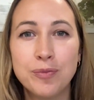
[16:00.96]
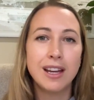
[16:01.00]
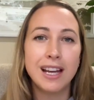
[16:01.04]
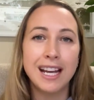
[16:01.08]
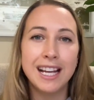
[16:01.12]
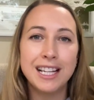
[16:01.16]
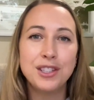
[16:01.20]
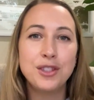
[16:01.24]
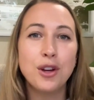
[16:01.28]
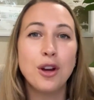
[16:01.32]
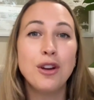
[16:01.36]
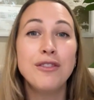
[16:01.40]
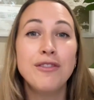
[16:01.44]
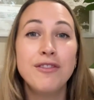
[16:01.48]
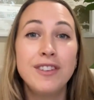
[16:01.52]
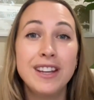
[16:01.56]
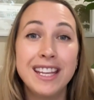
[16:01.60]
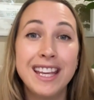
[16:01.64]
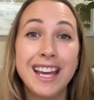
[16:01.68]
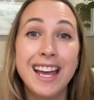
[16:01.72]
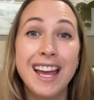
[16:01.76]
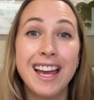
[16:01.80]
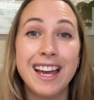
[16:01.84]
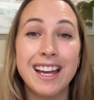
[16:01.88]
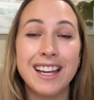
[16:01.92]
And don't
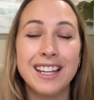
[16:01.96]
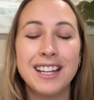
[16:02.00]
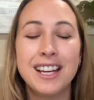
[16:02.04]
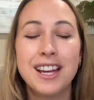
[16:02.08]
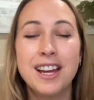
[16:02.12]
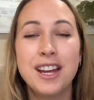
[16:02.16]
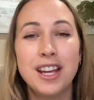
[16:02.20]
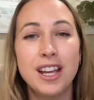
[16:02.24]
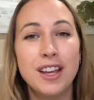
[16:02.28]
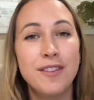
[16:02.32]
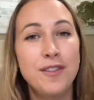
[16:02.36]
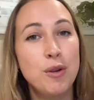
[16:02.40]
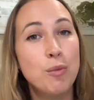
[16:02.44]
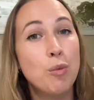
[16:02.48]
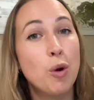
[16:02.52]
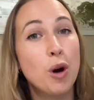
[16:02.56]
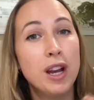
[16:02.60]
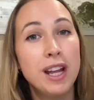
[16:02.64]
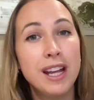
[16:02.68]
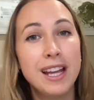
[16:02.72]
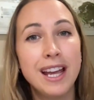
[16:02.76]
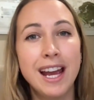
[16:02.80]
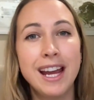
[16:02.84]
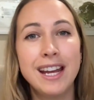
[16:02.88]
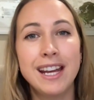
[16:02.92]
forget, if you want to
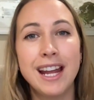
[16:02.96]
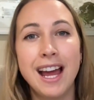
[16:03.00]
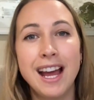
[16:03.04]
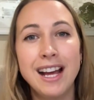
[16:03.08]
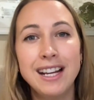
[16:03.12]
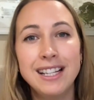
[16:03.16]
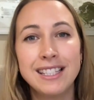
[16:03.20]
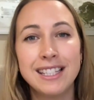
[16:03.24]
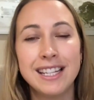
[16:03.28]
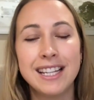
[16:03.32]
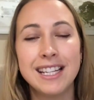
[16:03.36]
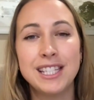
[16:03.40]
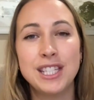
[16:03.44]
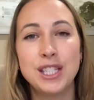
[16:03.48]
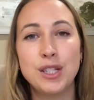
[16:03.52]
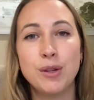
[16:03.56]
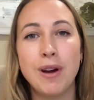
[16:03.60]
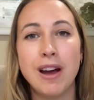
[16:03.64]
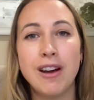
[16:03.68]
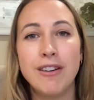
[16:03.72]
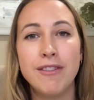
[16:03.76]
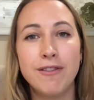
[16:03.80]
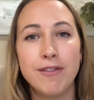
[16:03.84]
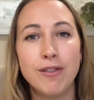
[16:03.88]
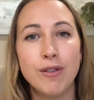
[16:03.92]
gain access to
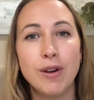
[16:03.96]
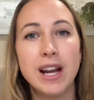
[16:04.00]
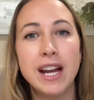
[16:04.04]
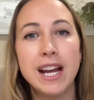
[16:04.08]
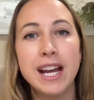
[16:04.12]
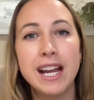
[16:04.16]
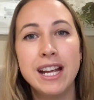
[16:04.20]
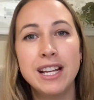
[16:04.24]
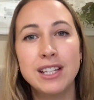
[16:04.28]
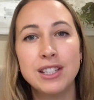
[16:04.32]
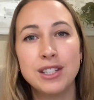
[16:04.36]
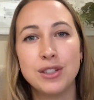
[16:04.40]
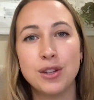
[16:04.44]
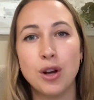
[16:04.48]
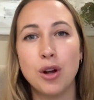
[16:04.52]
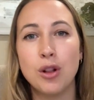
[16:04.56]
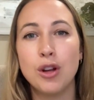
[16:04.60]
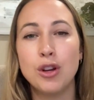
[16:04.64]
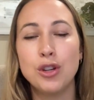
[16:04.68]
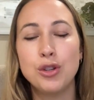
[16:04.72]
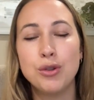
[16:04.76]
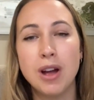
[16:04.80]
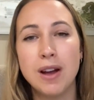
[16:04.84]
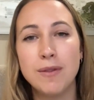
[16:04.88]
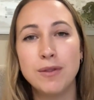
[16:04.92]
our free solo
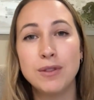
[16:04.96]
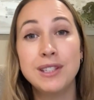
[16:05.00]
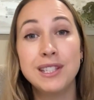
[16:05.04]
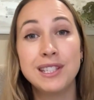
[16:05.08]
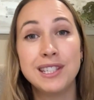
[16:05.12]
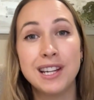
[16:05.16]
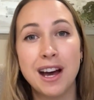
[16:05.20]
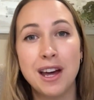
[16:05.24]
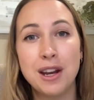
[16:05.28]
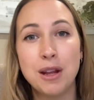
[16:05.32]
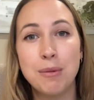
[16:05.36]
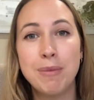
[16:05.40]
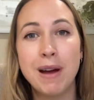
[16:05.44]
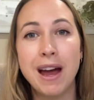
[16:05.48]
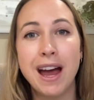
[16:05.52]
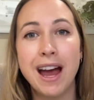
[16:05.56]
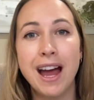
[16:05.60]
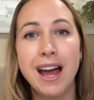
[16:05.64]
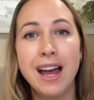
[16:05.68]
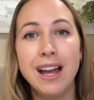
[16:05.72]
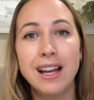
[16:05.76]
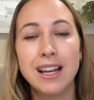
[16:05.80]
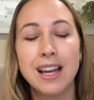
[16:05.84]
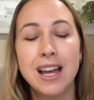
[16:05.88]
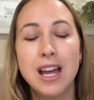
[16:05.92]
travel starter
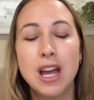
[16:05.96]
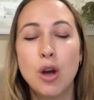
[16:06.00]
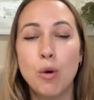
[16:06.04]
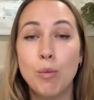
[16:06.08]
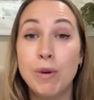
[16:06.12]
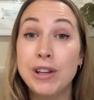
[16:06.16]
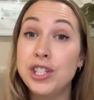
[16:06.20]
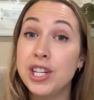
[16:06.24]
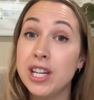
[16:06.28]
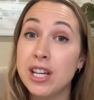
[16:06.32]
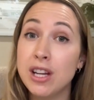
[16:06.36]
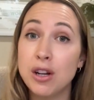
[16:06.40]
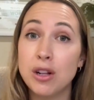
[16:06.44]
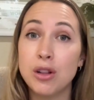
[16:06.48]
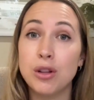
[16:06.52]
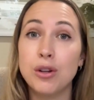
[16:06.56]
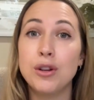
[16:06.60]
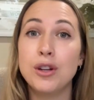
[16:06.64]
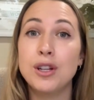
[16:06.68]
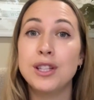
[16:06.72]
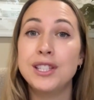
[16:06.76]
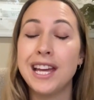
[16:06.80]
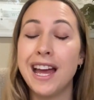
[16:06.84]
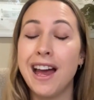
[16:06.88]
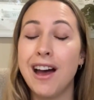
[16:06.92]
pack, which
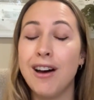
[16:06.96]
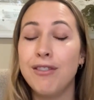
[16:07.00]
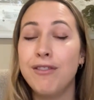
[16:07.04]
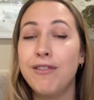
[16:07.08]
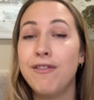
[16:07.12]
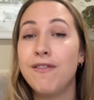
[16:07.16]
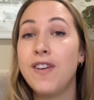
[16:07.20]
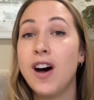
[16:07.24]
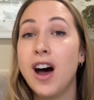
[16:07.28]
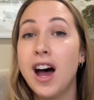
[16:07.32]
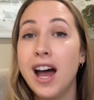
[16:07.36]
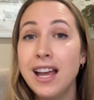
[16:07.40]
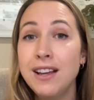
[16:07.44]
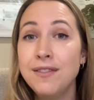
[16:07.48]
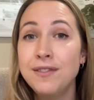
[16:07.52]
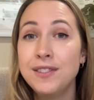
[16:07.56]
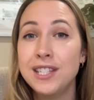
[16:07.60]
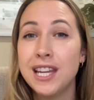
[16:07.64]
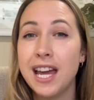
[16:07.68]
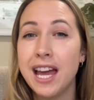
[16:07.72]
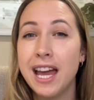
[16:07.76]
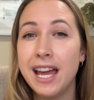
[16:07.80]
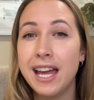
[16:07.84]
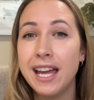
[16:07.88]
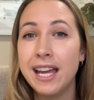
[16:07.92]
includes our
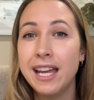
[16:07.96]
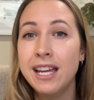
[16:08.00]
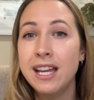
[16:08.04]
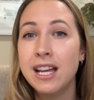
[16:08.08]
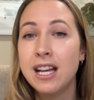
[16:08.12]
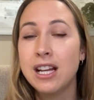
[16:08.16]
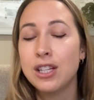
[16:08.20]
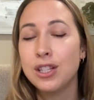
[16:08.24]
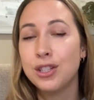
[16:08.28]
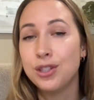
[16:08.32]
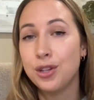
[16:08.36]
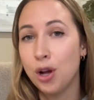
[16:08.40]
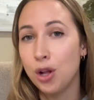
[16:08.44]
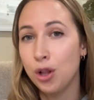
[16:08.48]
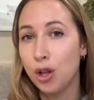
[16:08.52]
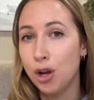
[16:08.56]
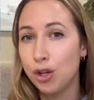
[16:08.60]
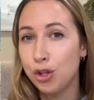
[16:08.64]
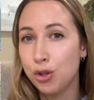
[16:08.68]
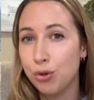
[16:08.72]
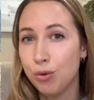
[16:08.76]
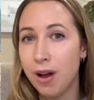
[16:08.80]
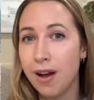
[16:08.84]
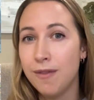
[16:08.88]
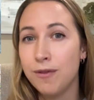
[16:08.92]
5-day solo
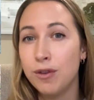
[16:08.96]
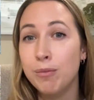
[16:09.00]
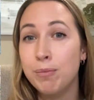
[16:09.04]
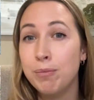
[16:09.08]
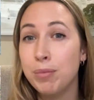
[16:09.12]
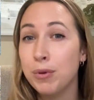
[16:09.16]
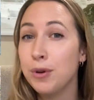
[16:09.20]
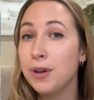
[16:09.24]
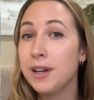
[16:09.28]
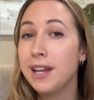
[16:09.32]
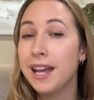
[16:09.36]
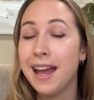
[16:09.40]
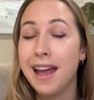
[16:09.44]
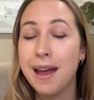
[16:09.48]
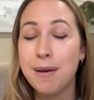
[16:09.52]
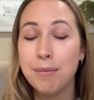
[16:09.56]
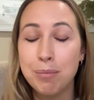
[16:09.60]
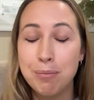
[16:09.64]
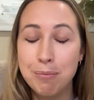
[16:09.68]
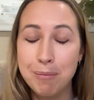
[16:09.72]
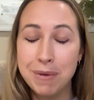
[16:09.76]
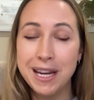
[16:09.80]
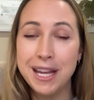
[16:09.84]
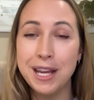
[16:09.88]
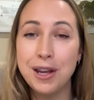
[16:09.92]
travel bootcamp
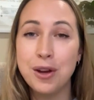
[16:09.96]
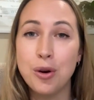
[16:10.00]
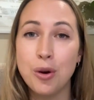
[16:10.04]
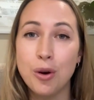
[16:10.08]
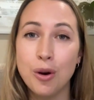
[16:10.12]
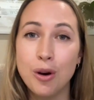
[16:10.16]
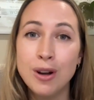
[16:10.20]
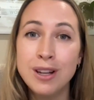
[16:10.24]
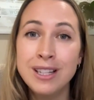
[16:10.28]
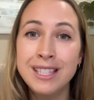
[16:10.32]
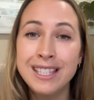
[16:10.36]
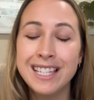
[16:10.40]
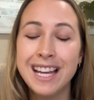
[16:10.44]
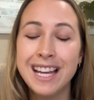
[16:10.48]
mini course